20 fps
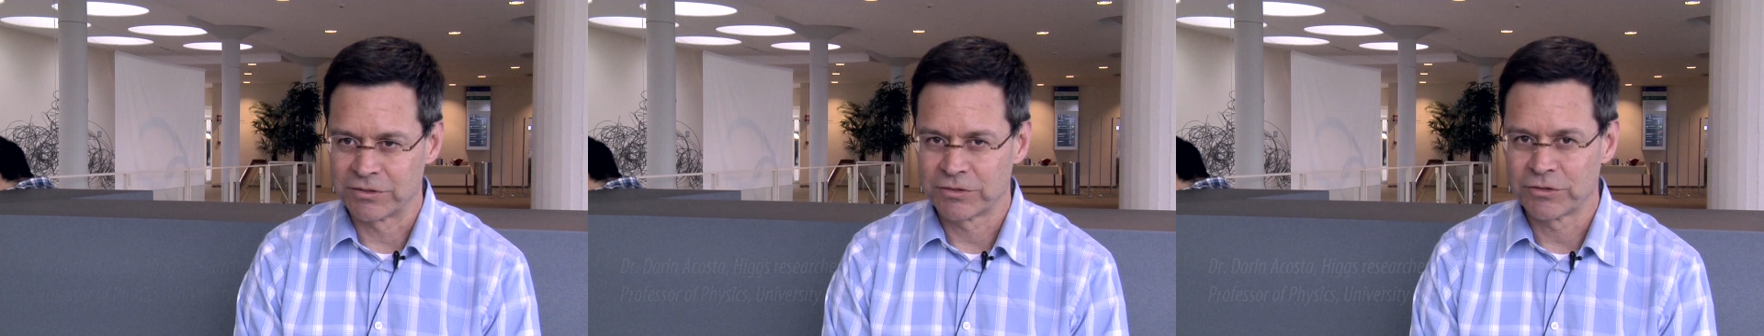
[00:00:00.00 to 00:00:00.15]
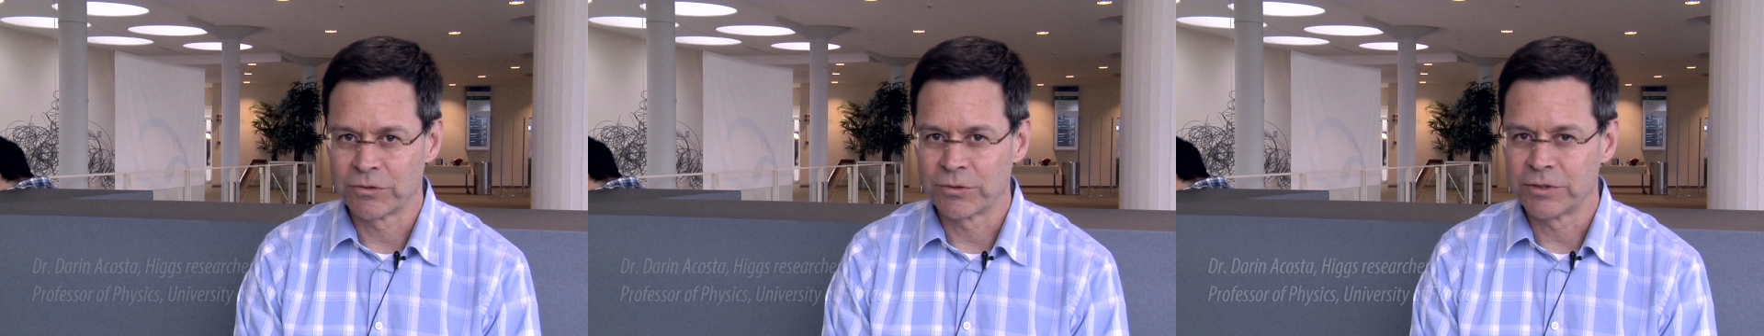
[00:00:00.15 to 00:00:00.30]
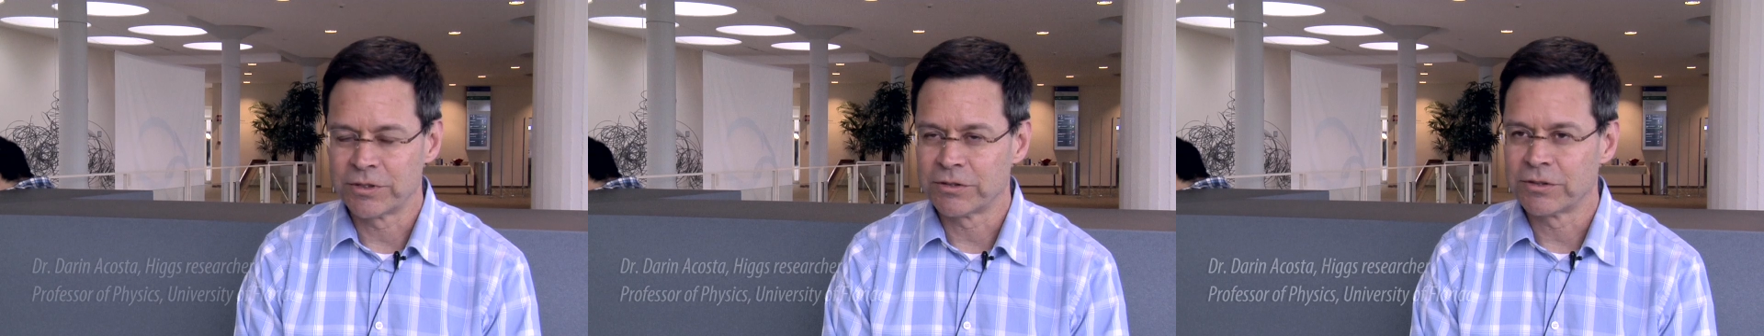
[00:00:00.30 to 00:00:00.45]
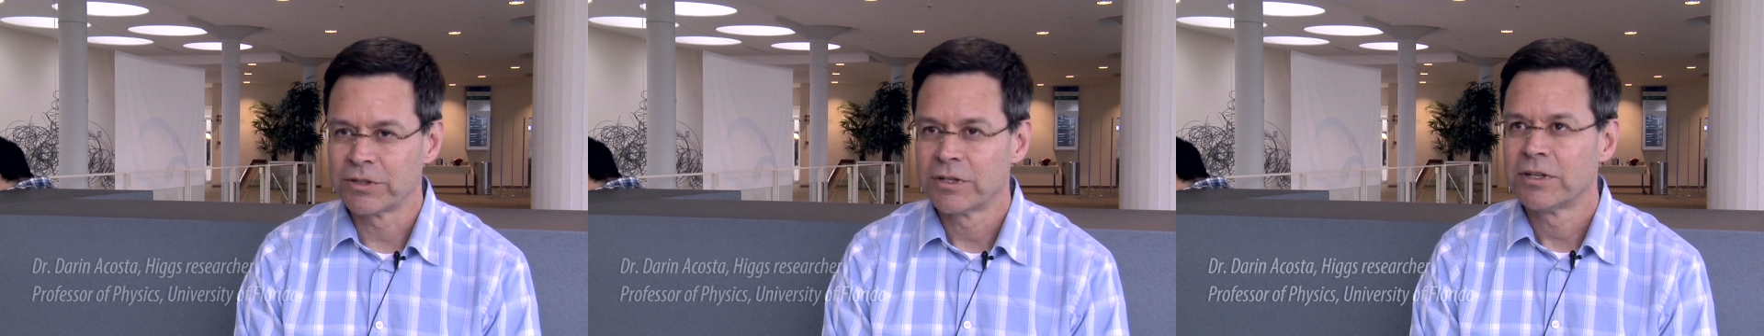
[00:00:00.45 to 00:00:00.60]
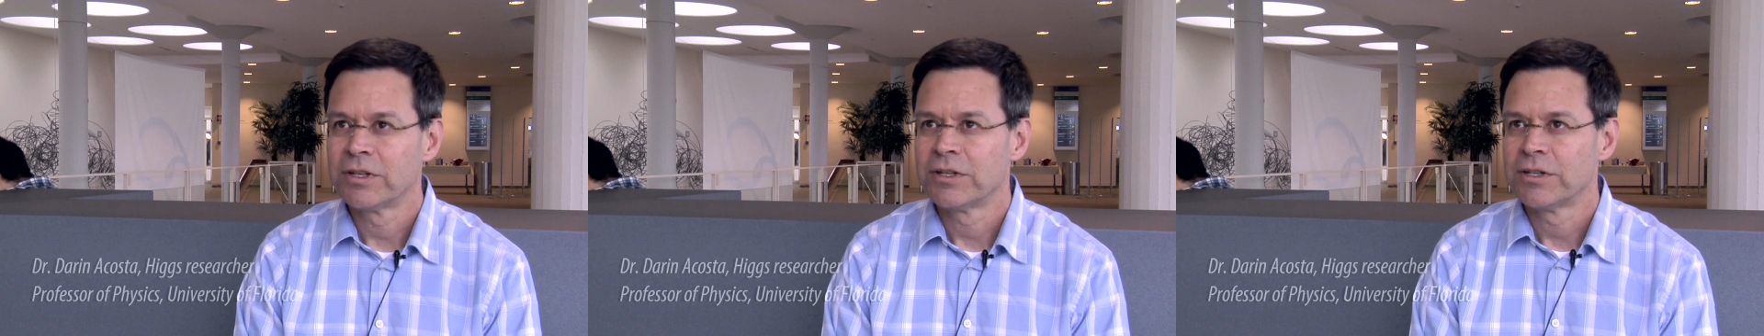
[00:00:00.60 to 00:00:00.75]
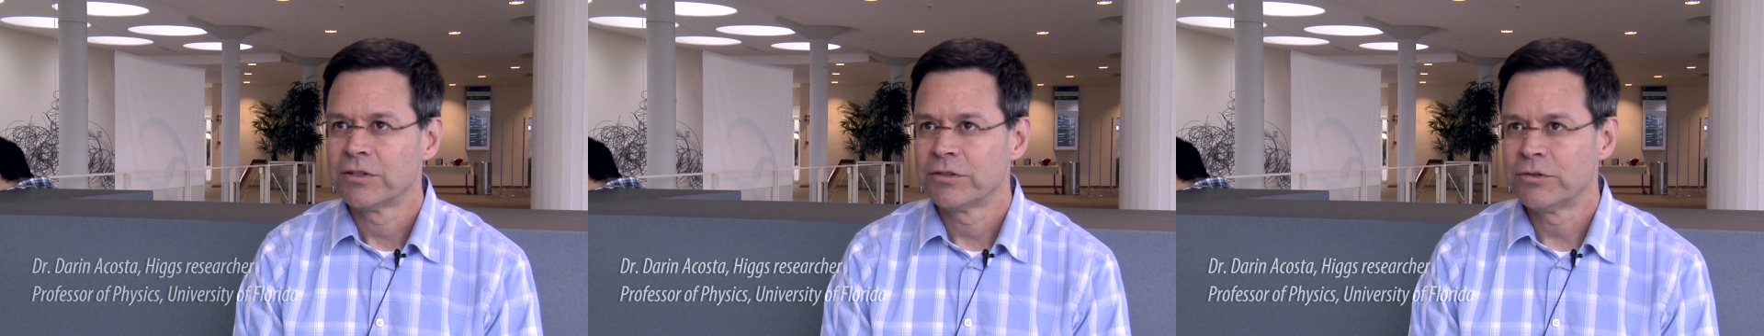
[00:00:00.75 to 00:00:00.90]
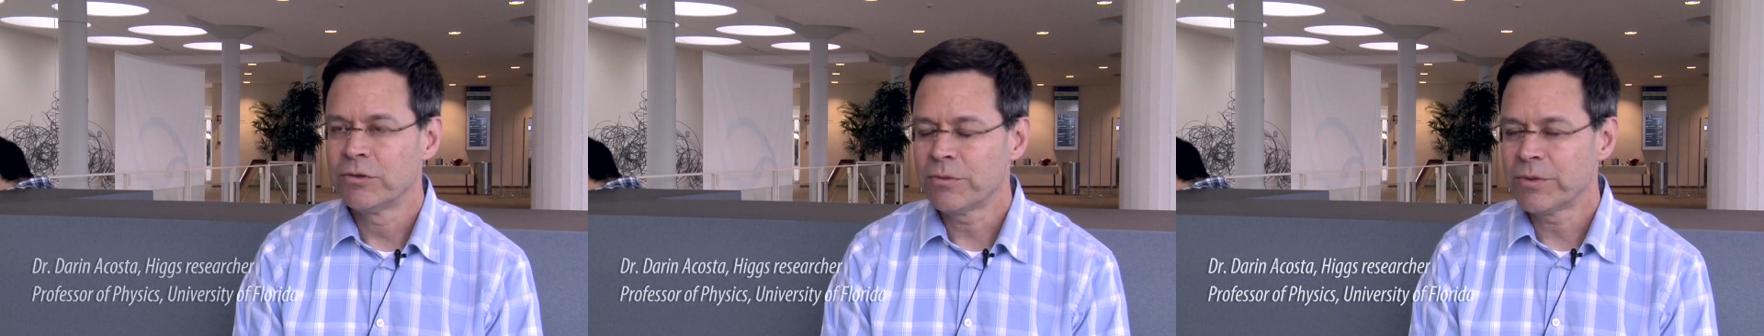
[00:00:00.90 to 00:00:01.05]
So in
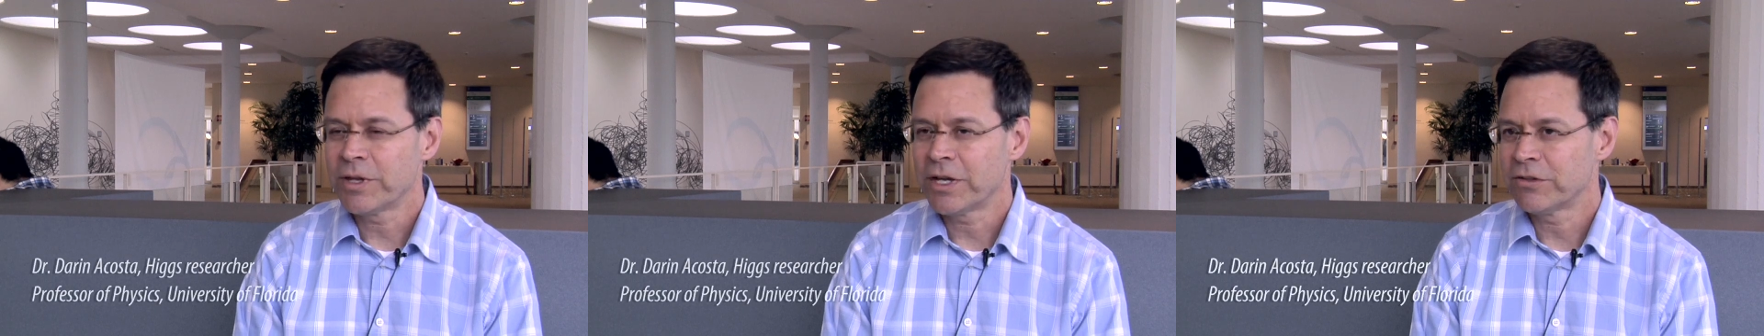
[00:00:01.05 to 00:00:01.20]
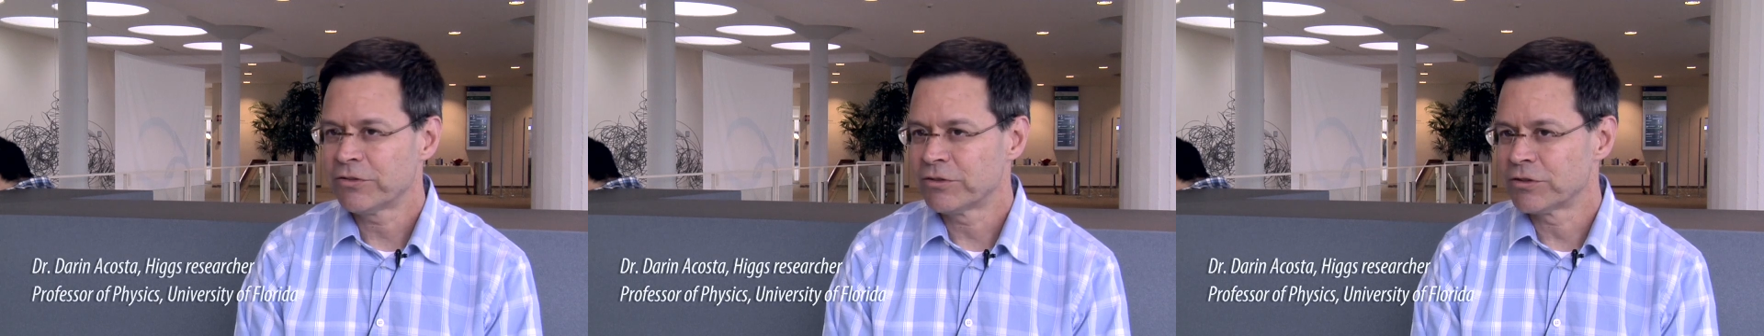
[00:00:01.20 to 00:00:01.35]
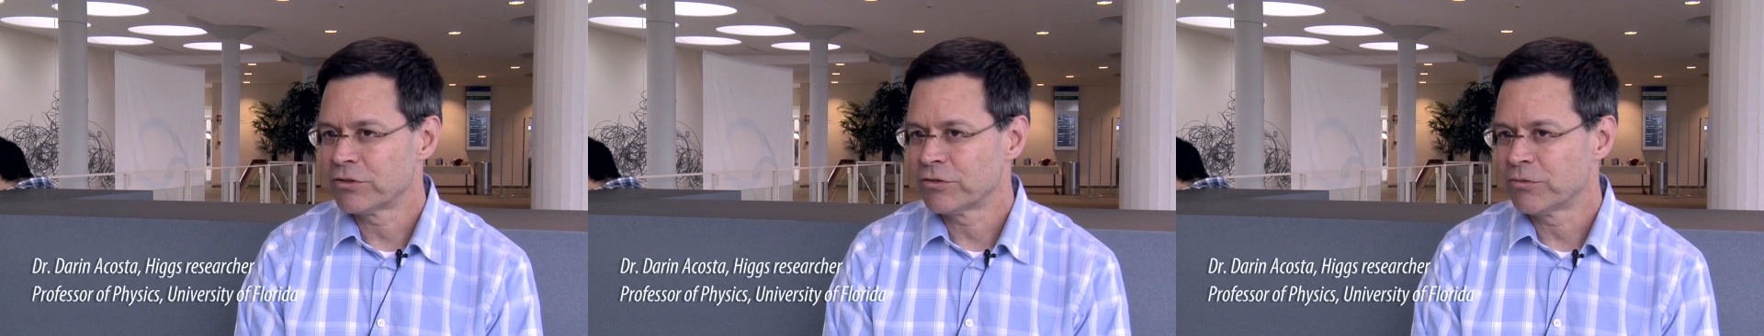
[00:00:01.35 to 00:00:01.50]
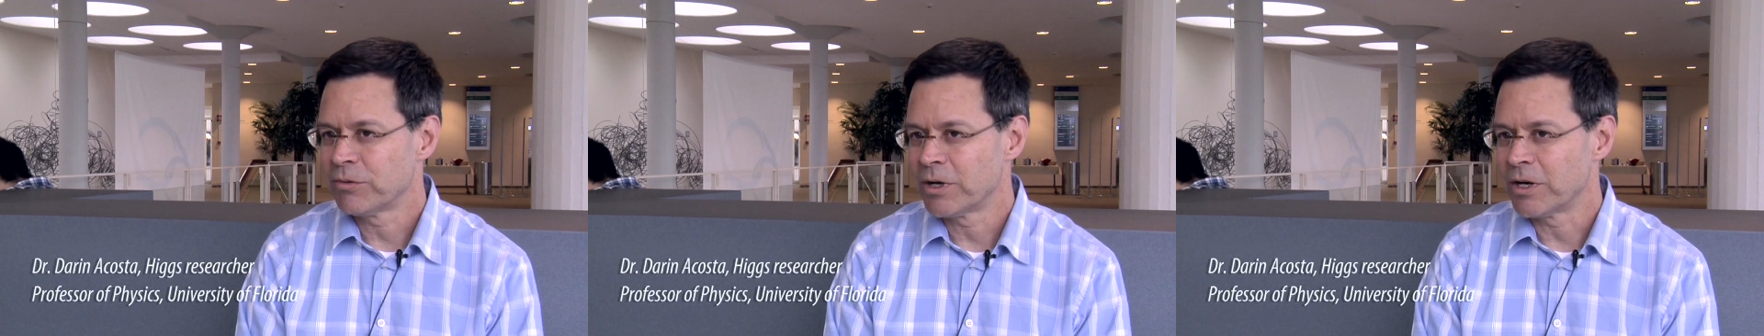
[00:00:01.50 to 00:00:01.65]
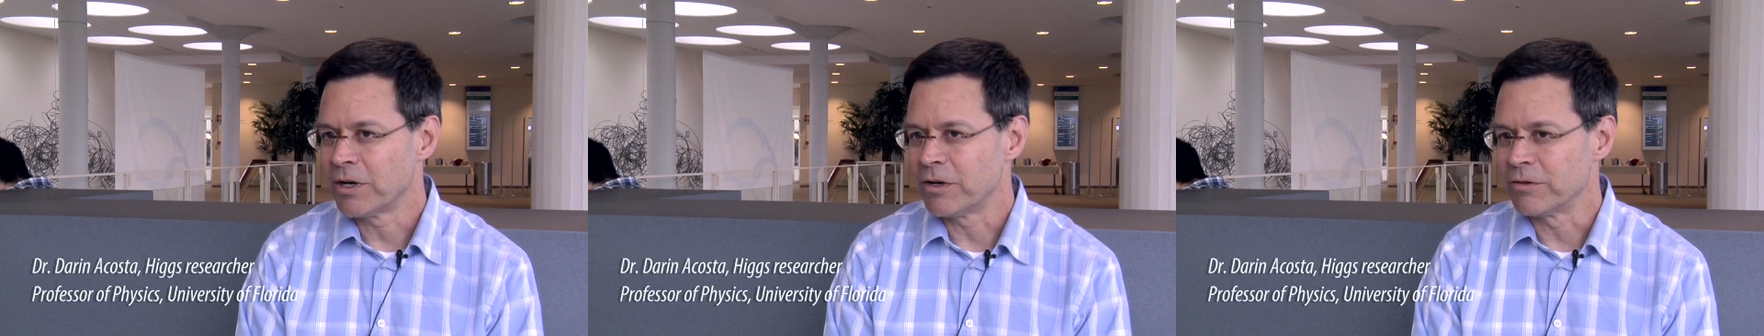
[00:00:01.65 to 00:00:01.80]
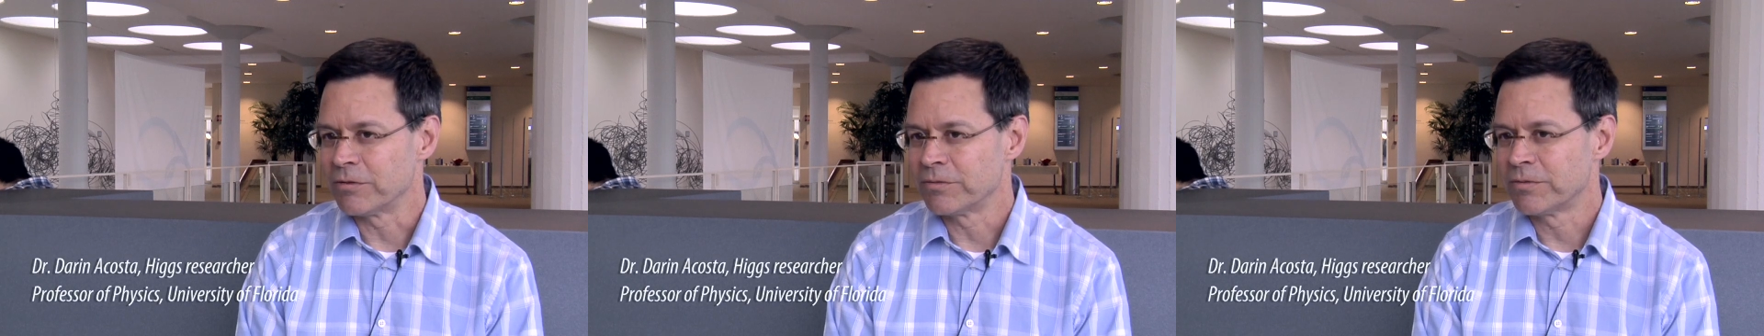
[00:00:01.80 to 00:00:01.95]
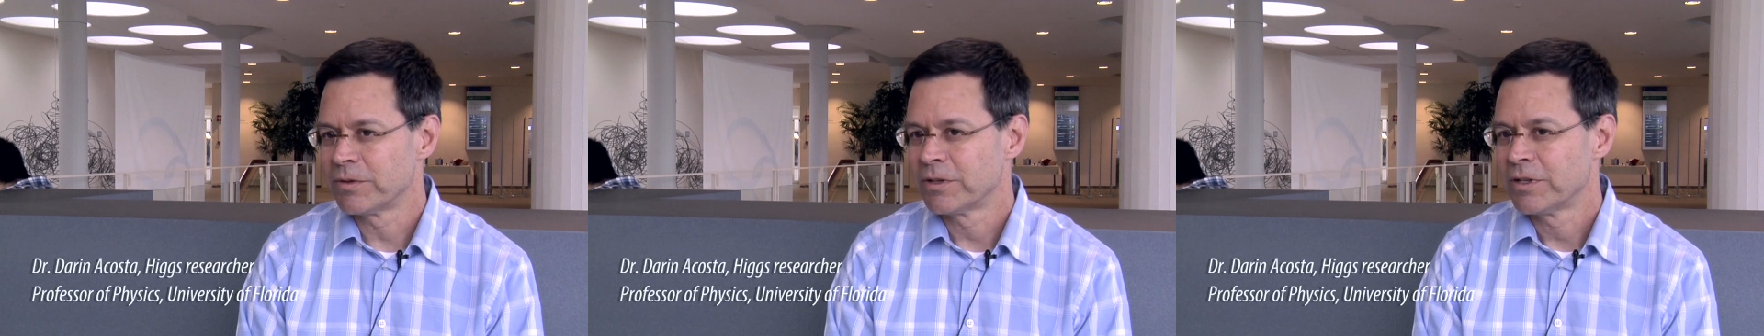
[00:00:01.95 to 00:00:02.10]

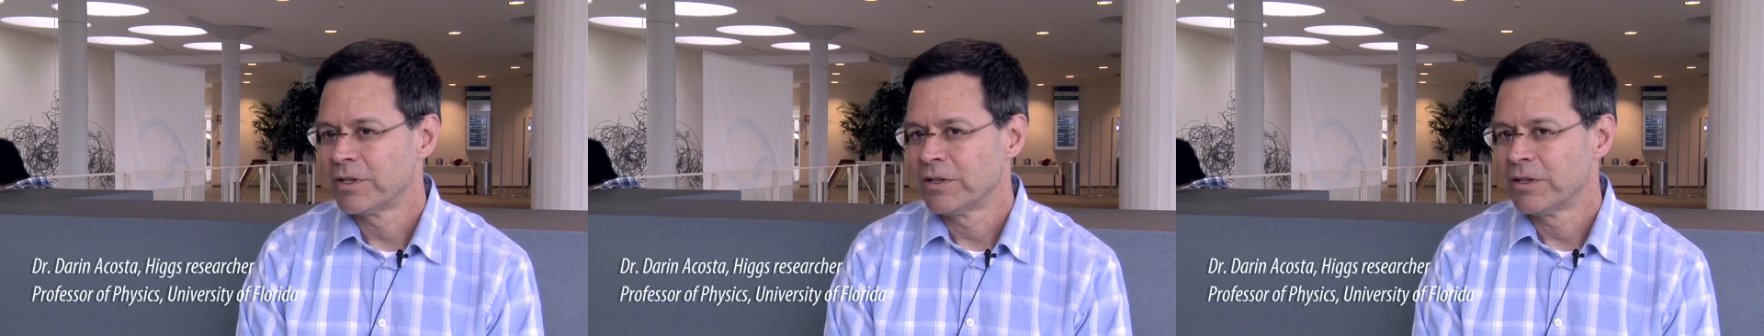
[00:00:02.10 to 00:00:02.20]
2012,